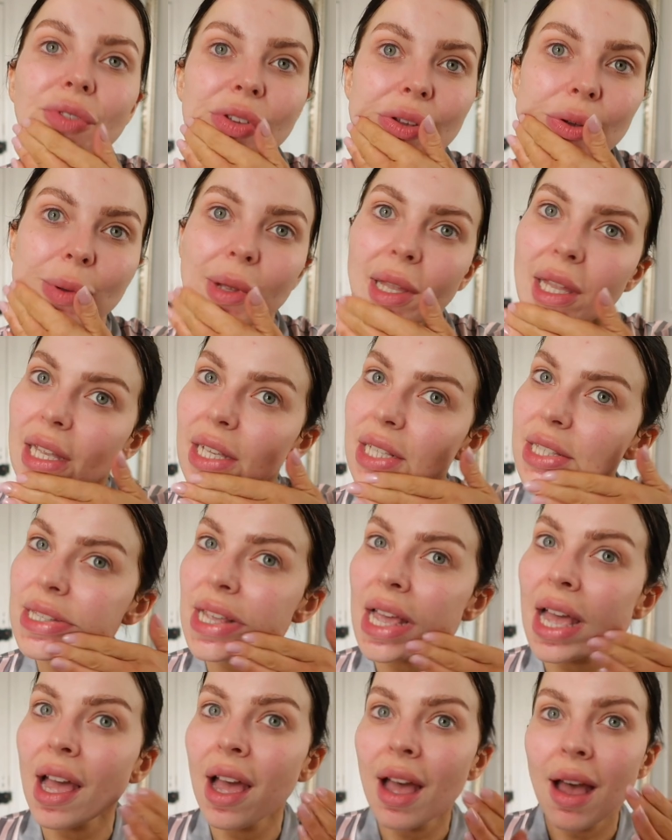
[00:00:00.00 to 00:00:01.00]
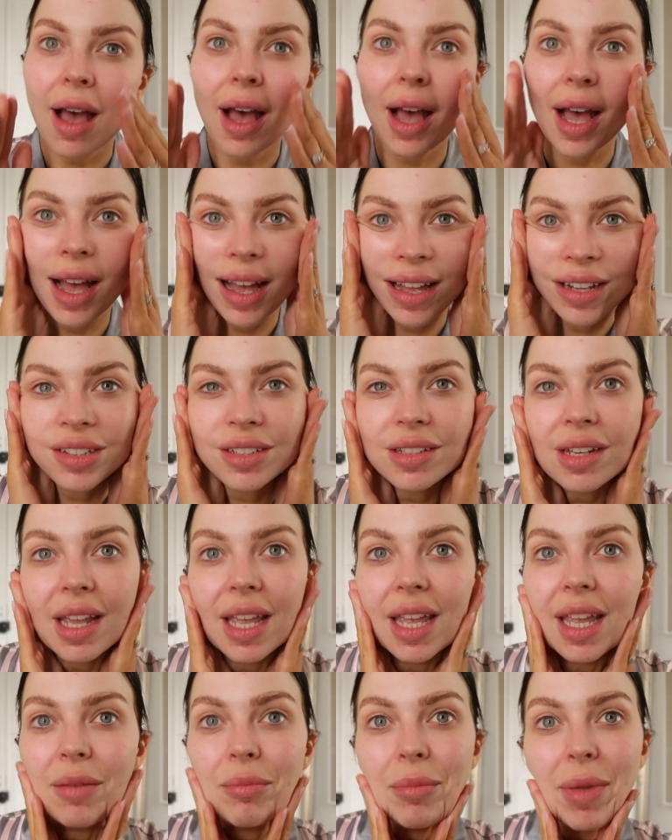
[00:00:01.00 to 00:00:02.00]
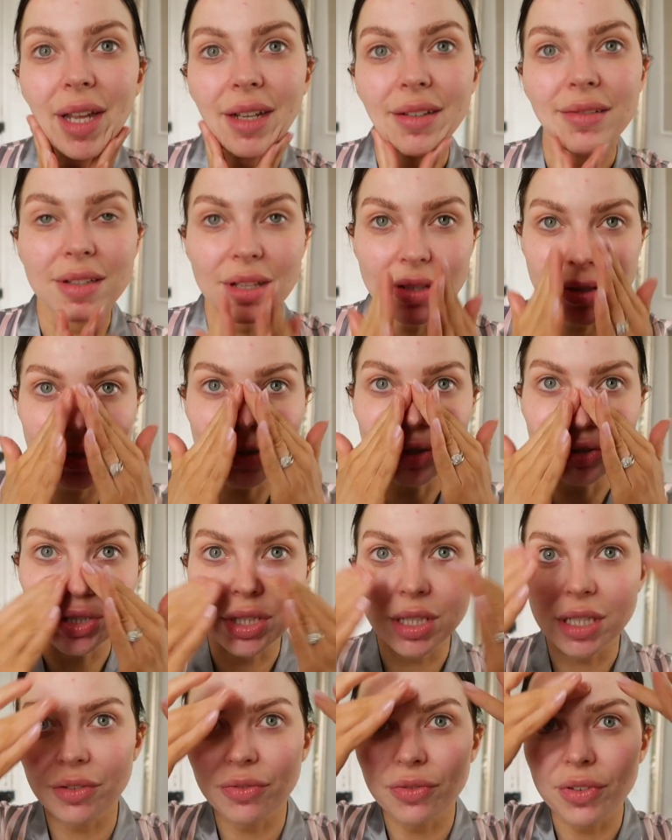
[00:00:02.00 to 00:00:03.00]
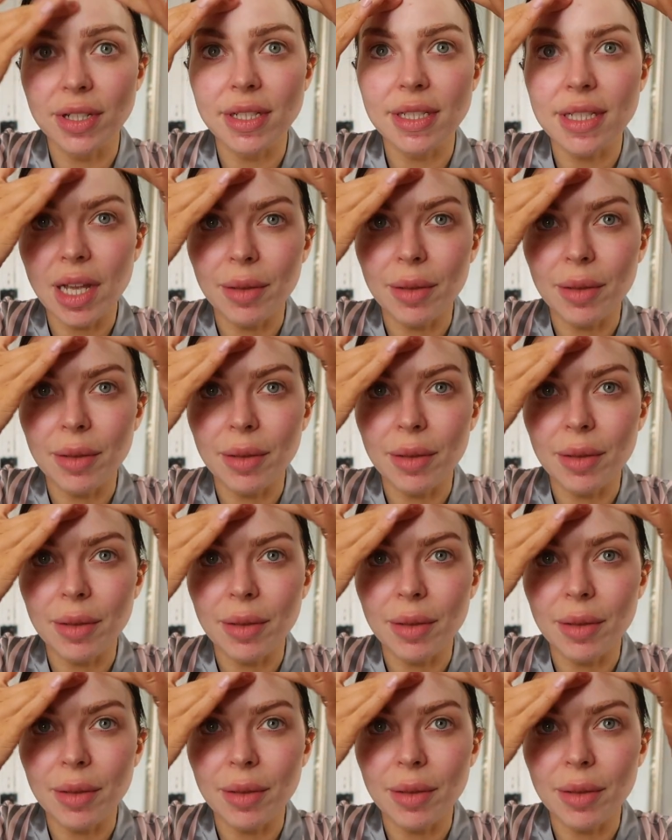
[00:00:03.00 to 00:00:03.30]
few weeks, and it makes such a difference.